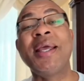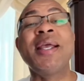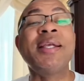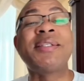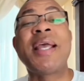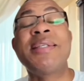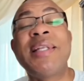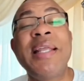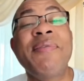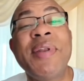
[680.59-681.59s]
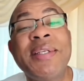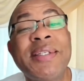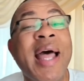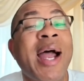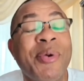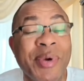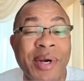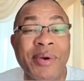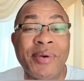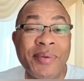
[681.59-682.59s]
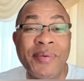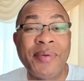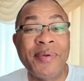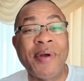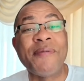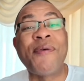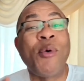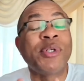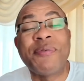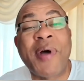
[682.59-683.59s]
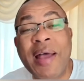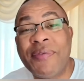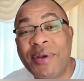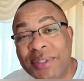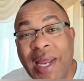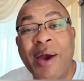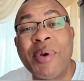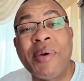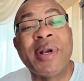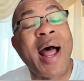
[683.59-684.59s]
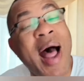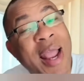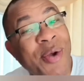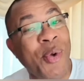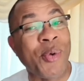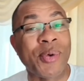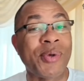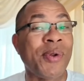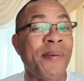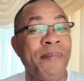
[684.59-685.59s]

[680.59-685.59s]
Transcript: He says he's leaving his career, 45 years career on a high note.